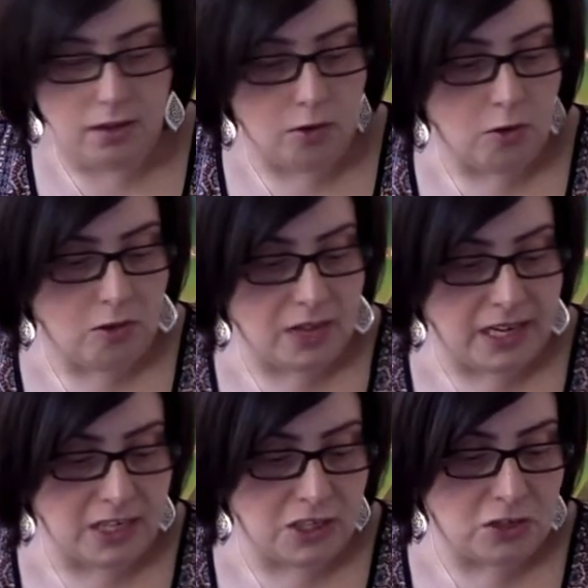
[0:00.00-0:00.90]
All the
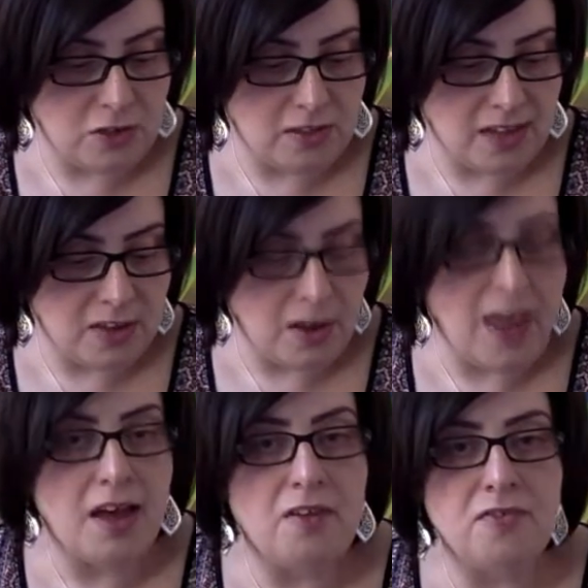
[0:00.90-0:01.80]
issues that you
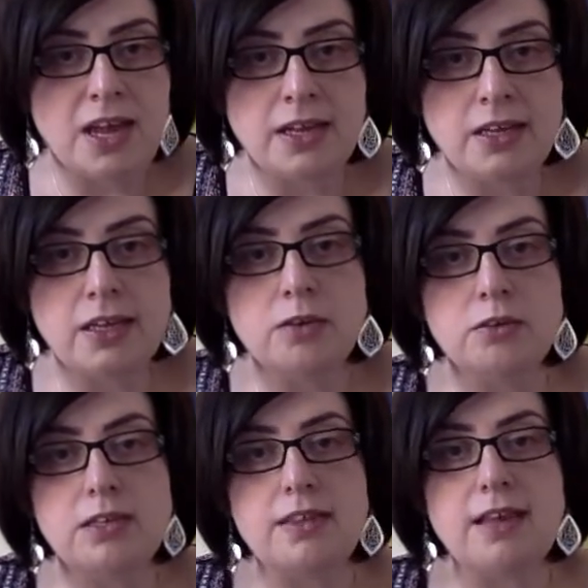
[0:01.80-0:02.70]
have, that
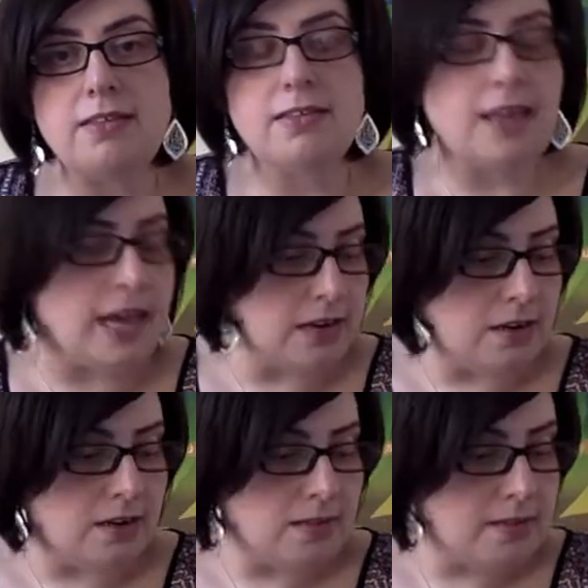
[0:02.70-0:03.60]
guilt, that
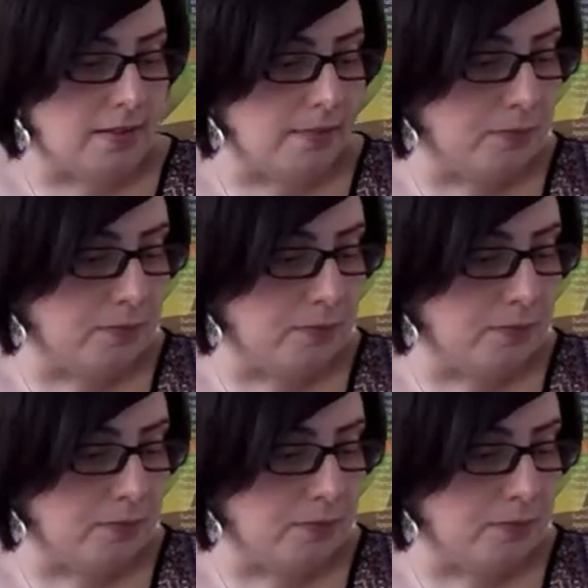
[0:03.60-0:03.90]
sadness,